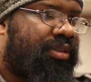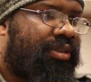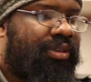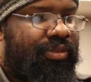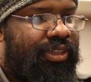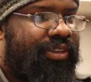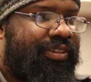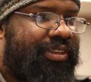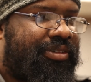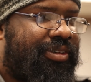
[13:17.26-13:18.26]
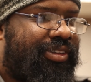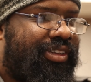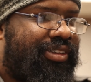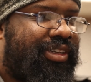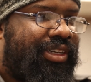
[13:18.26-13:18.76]
One of his quotes
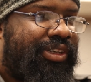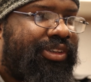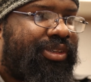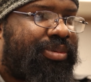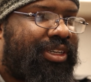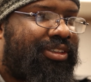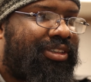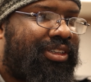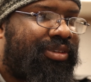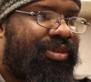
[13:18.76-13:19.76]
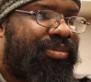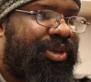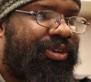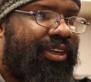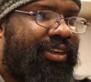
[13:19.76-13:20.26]
is, "Space isn't
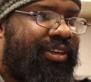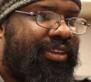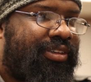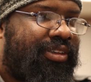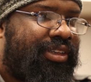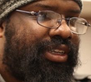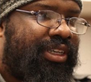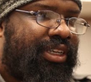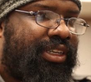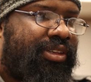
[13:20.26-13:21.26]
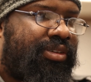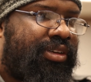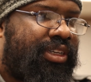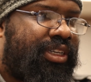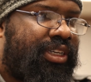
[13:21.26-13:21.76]
remote at all. It's
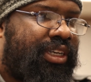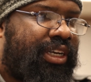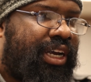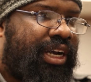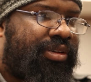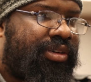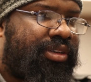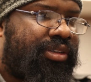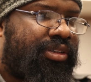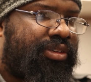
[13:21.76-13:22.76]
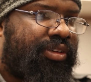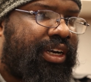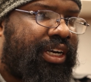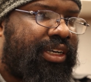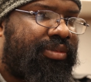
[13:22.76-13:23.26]
only an hour's
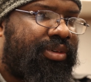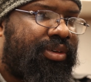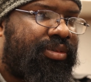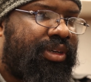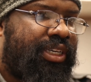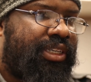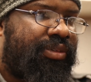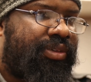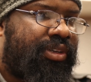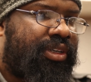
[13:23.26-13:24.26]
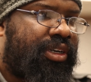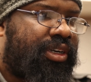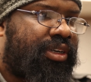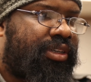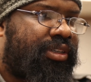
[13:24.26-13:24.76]
drive away if your
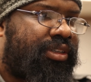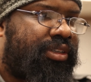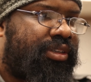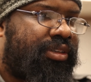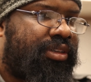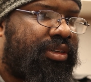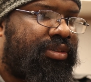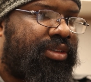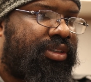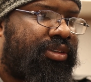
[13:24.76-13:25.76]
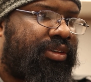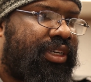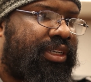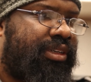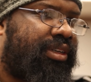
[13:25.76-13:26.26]
car could go
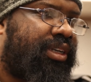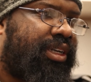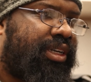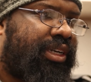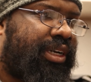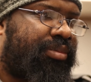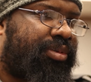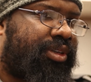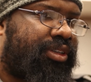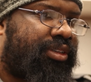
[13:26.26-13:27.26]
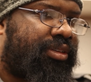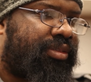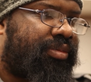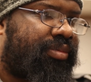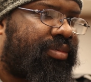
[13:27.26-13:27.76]
straight upwards."
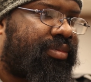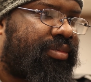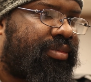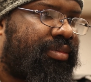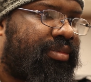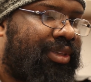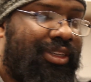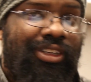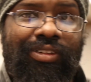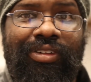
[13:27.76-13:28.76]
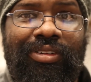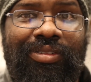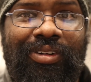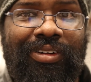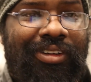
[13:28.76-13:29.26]
That's not very
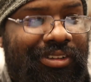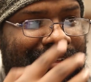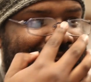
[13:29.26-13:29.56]
far at all.